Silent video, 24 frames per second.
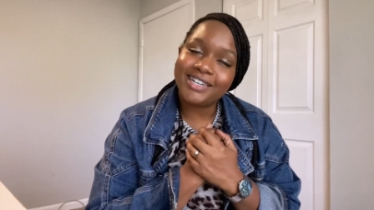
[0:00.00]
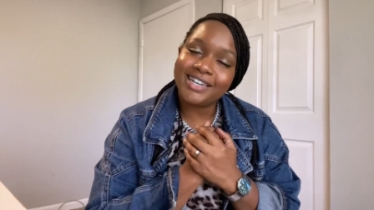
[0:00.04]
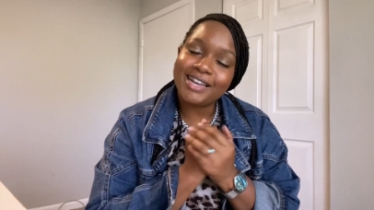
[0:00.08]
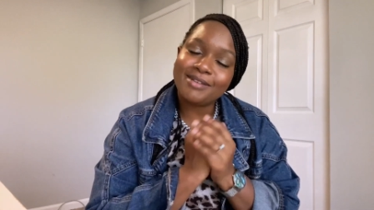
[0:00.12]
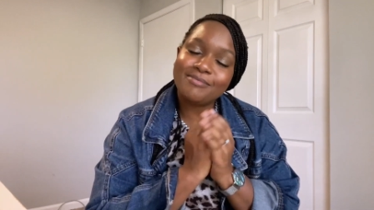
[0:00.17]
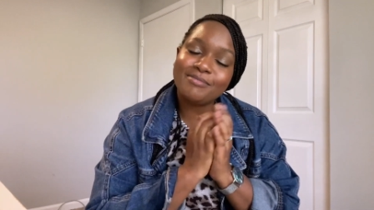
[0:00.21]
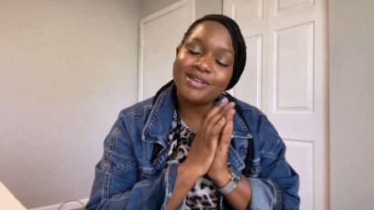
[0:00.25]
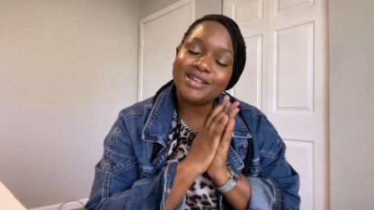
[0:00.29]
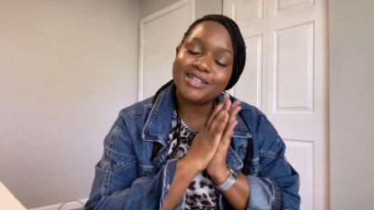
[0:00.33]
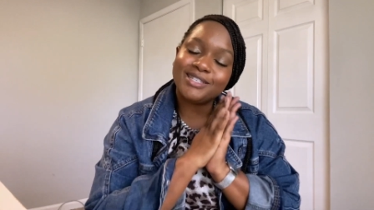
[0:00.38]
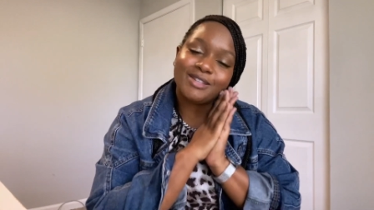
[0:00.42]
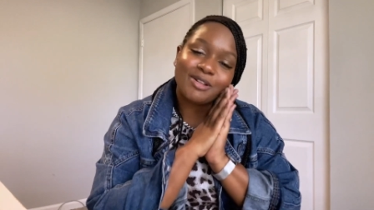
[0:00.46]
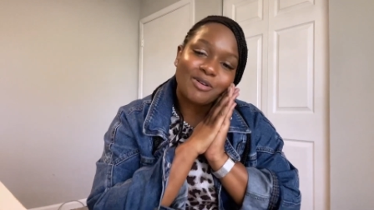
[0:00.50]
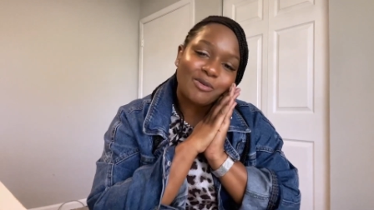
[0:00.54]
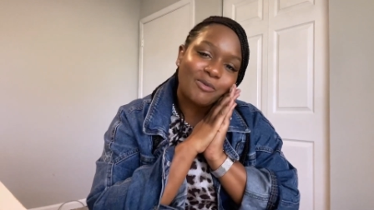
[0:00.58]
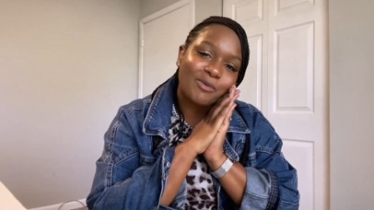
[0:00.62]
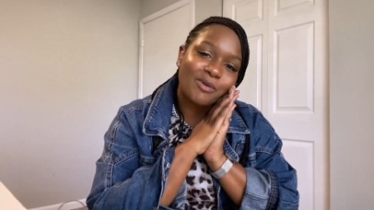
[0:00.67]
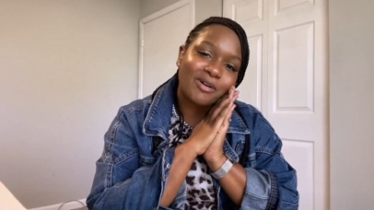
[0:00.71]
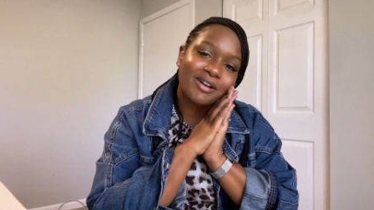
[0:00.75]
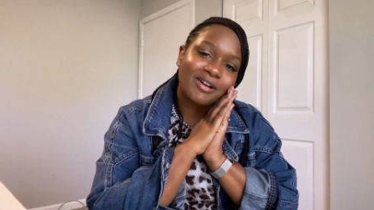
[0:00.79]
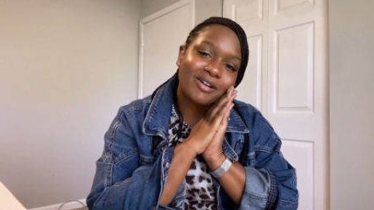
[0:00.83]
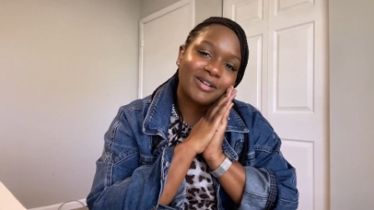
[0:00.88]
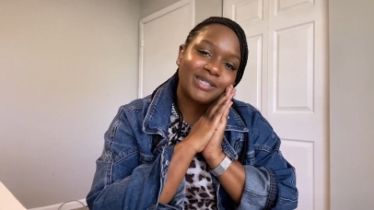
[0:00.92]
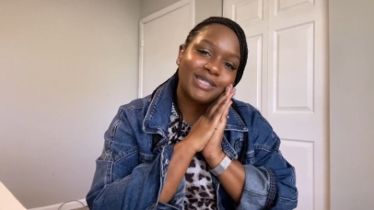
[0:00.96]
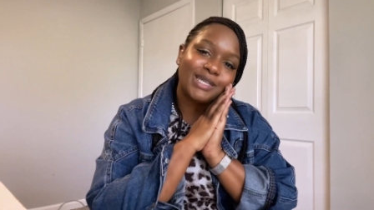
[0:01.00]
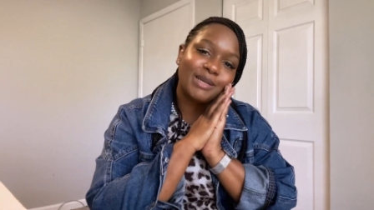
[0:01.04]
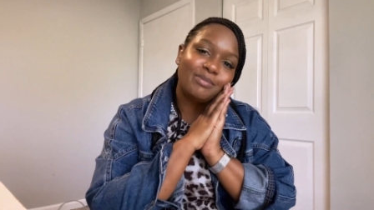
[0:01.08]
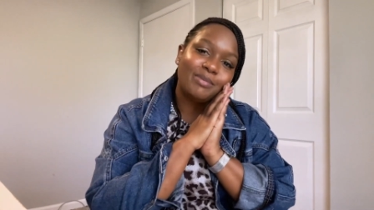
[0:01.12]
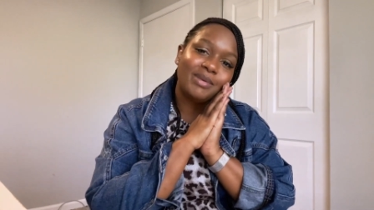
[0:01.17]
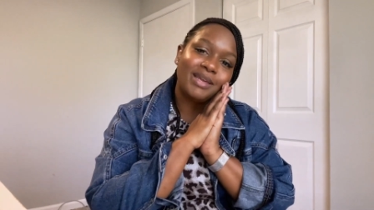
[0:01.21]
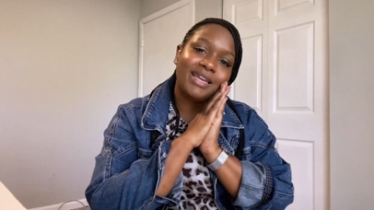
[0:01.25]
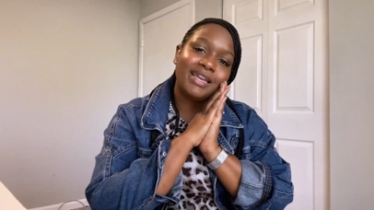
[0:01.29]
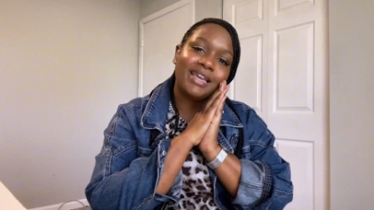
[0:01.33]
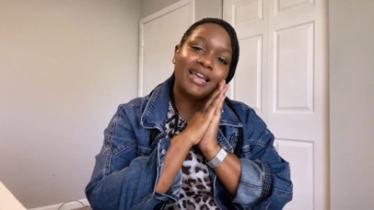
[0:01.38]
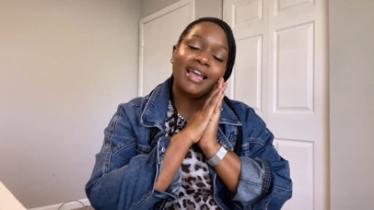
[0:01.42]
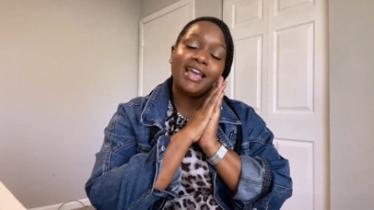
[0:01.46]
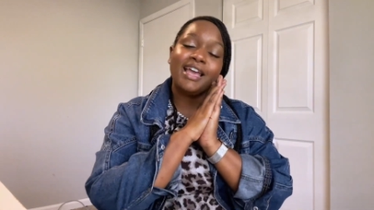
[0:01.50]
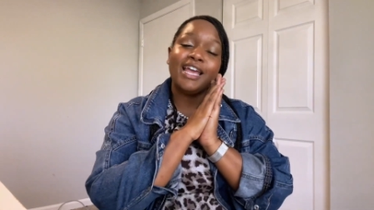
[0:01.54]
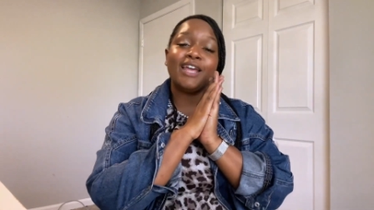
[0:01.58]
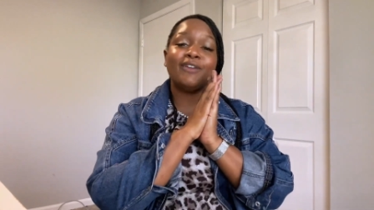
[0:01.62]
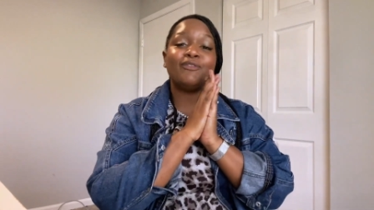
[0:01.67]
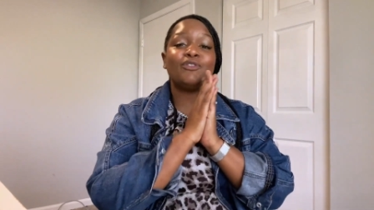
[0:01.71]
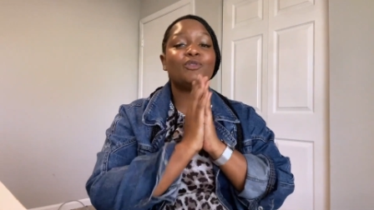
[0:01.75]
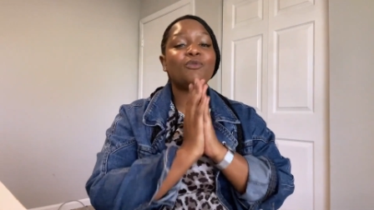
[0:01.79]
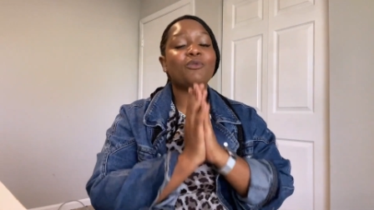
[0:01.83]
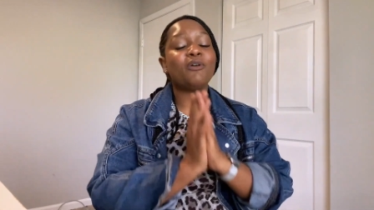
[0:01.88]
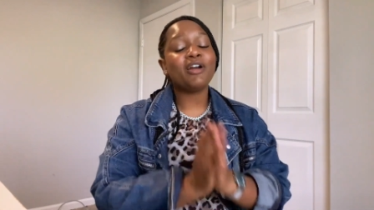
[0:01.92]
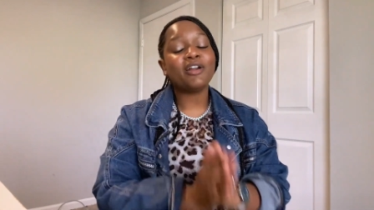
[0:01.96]
It means the world to me. If
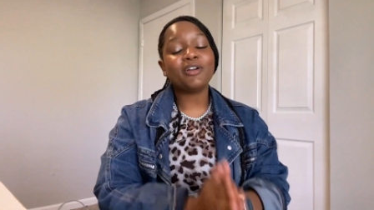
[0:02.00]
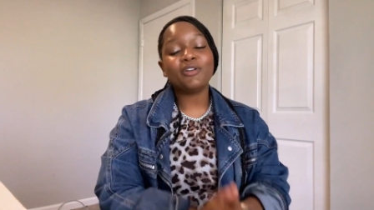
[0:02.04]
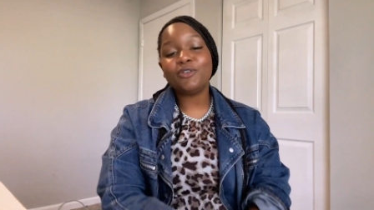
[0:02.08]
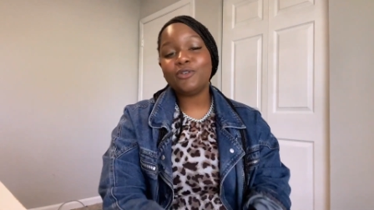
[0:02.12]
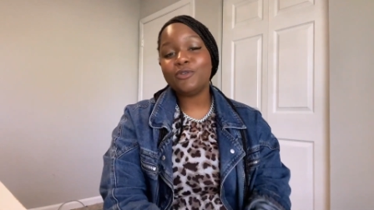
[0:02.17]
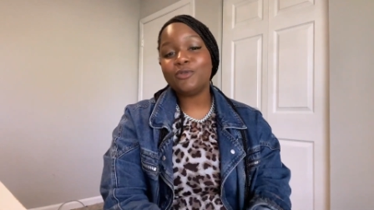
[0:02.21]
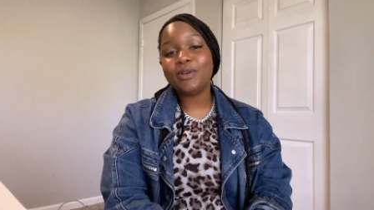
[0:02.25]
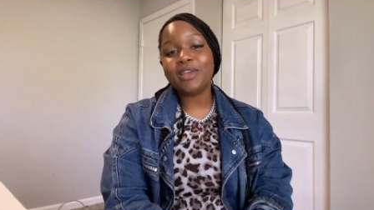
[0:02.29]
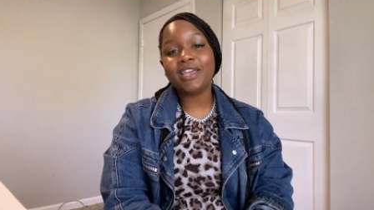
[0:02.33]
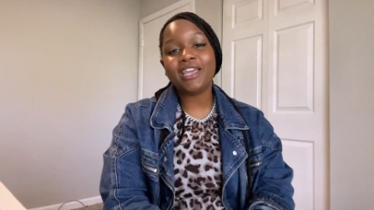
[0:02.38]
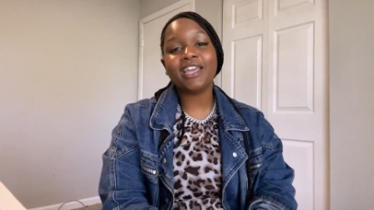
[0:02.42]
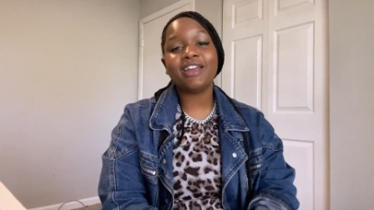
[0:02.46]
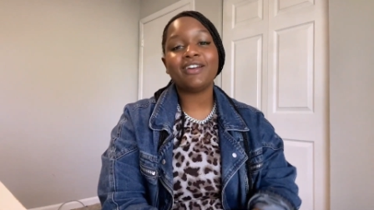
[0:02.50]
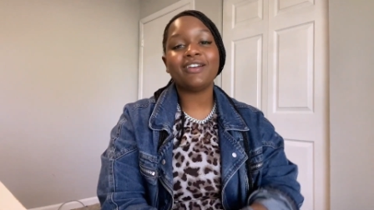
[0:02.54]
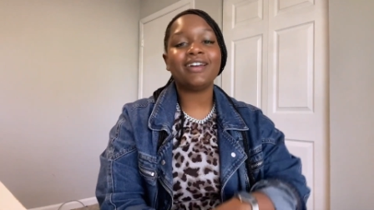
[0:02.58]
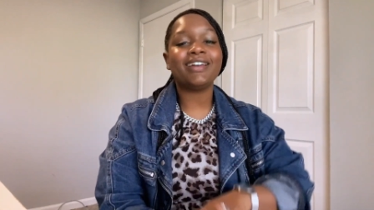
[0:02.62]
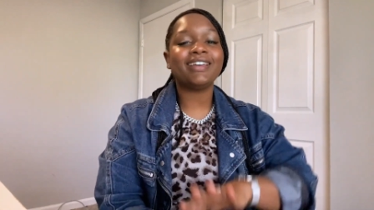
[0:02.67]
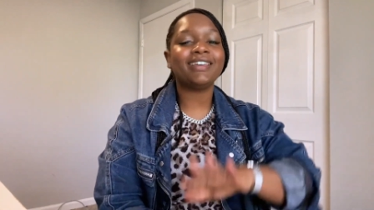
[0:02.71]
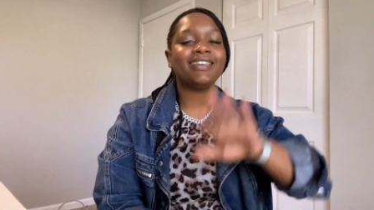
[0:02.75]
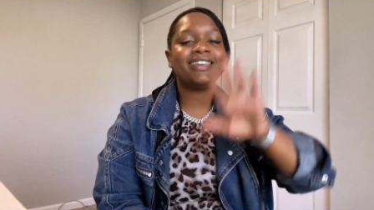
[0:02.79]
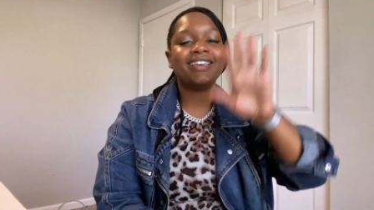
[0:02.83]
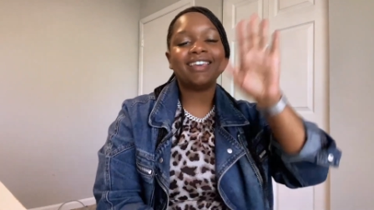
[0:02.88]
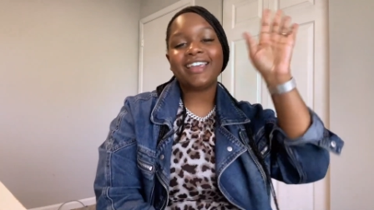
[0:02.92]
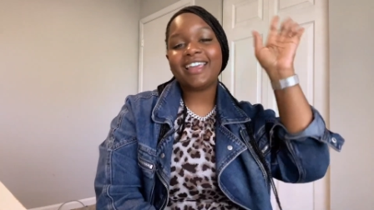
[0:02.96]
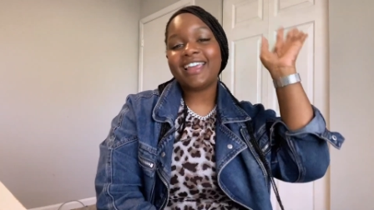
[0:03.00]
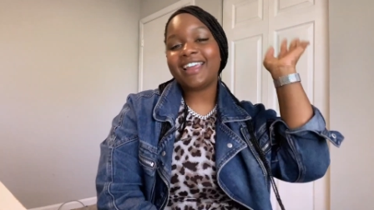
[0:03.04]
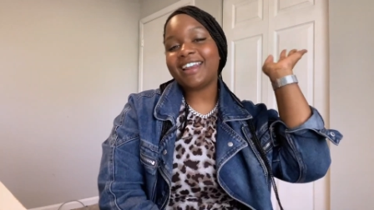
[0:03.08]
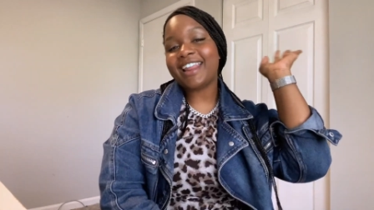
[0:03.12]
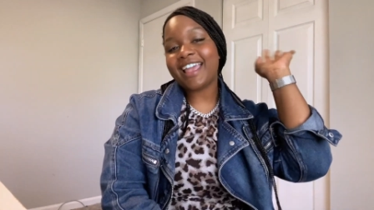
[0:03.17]
you are new here again,